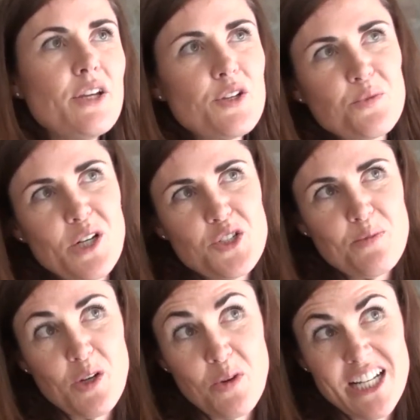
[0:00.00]
Now here's where I
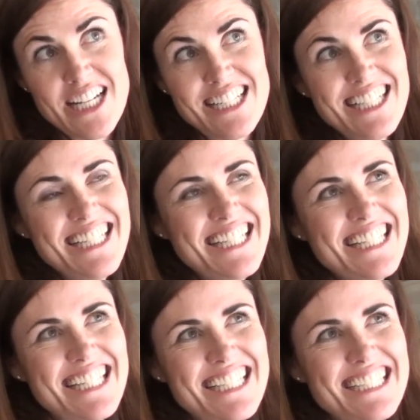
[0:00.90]
do my
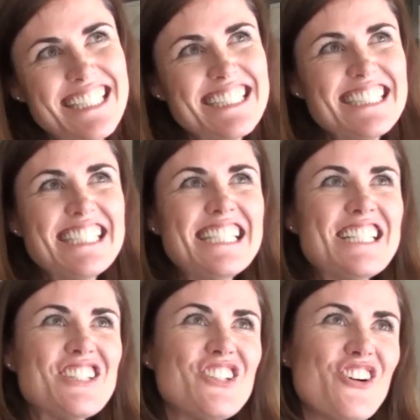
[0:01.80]

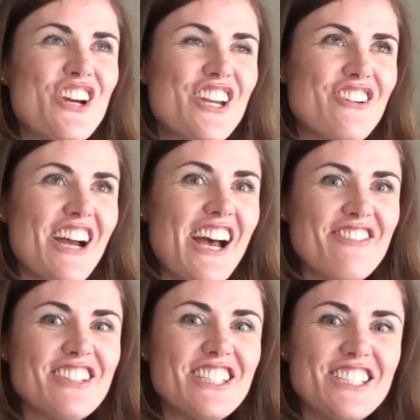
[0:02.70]
180. So here I
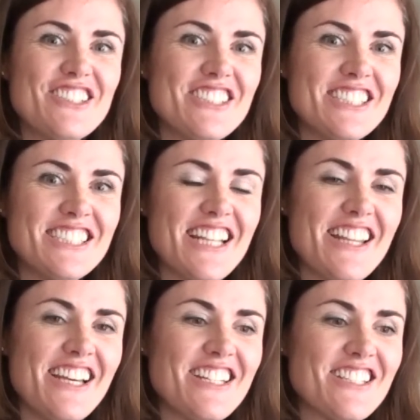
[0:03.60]
have concluded
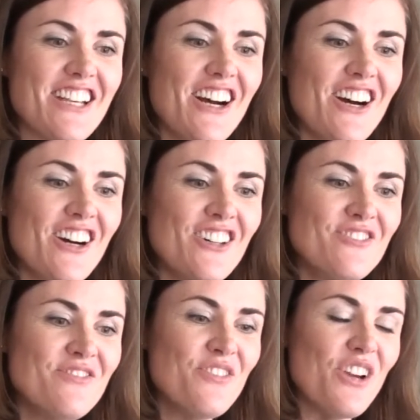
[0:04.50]
that
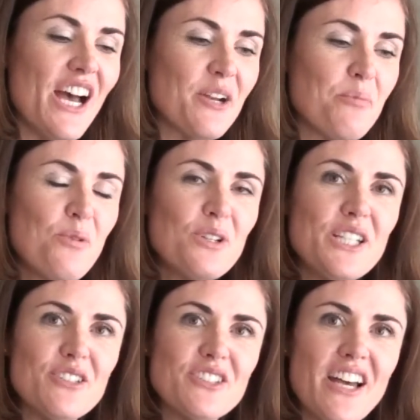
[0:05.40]
we had a poor
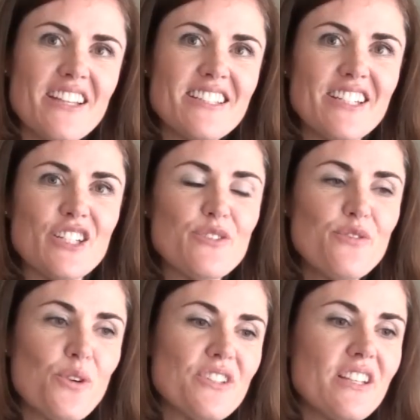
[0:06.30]
legal test and it's
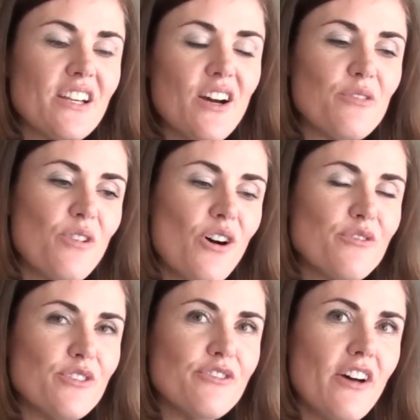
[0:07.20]
forcing a
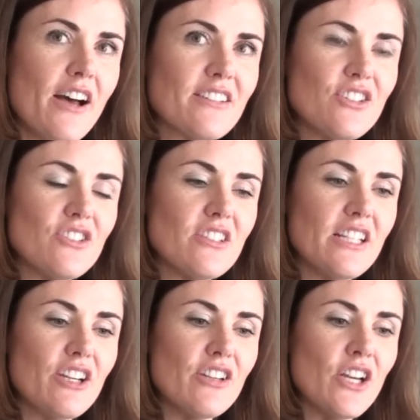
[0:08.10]
wrongful fact
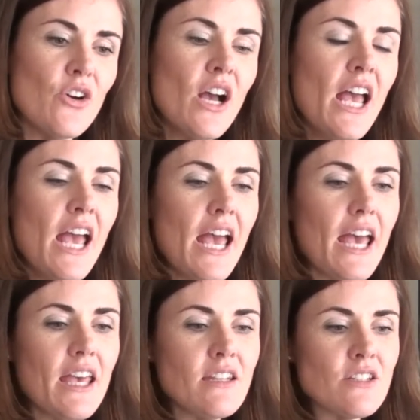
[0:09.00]
scenario,
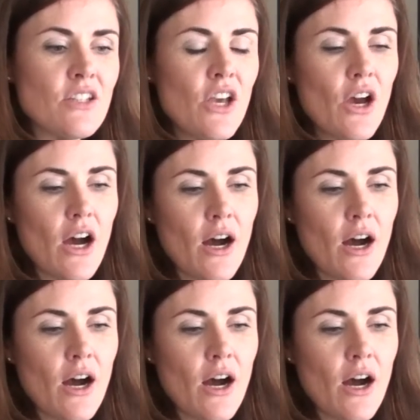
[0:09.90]
and